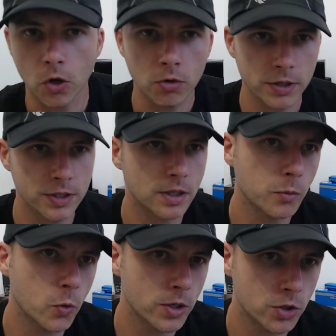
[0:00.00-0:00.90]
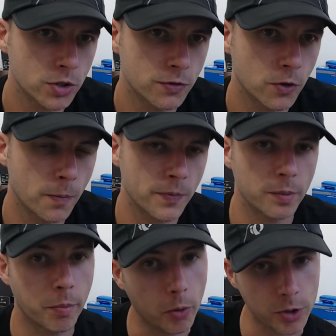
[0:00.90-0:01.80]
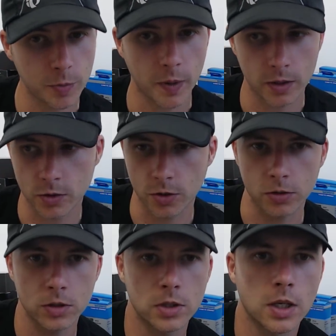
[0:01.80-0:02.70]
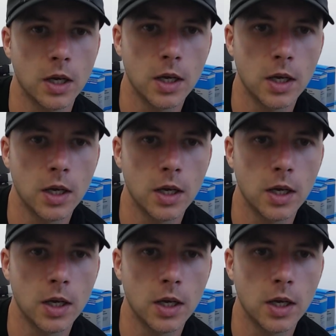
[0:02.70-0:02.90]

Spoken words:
already some questions from the Polish patrons.